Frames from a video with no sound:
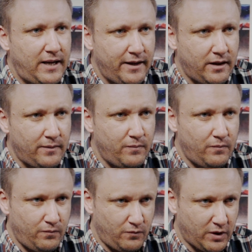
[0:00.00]
player
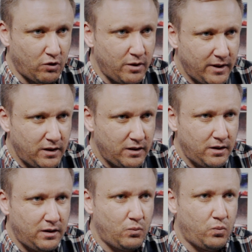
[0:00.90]
recruitment,
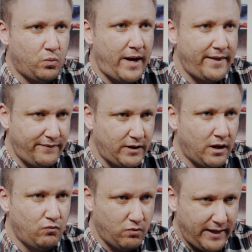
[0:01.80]
where they've
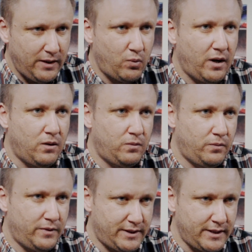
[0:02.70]
done really well
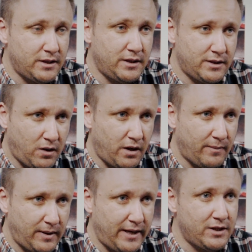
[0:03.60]
this season is
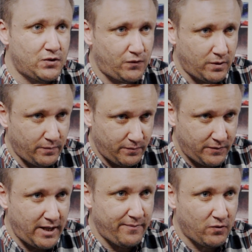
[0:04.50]
hiring players from
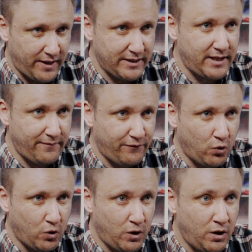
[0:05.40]
step 3 and step
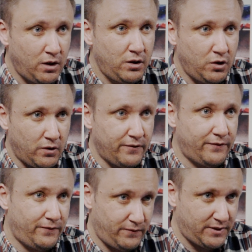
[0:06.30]
4 who
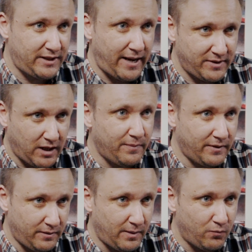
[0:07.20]
have stepped up
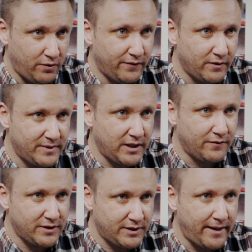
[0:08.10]
and proven
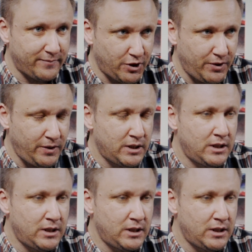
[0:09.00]
themselves at step 2.